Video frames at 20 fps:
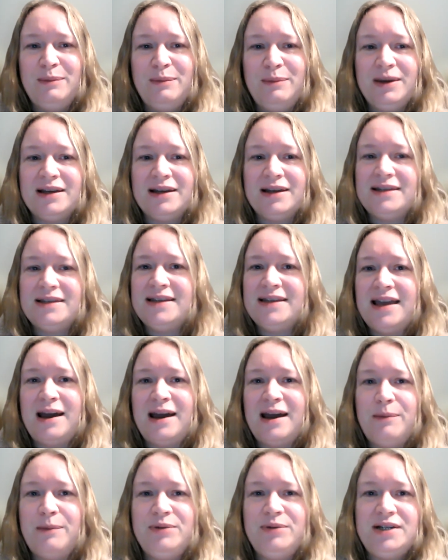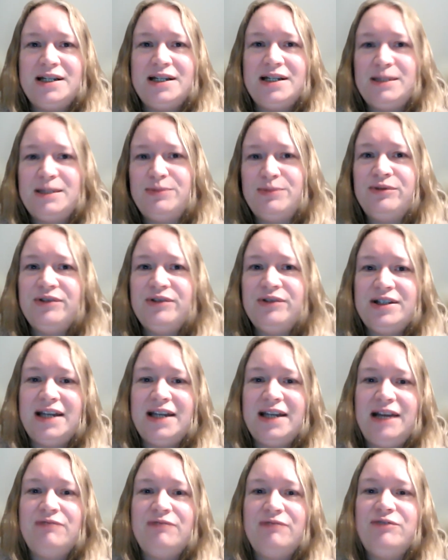because a predictable
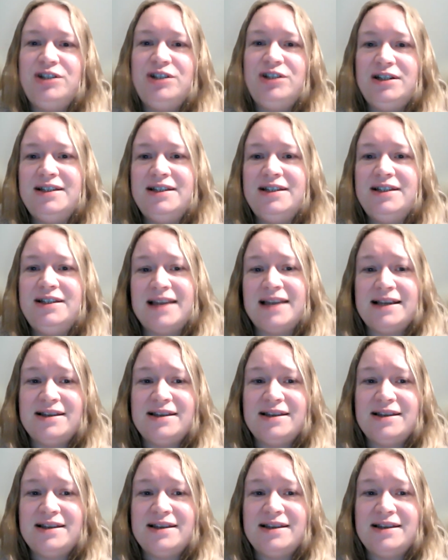routine reduces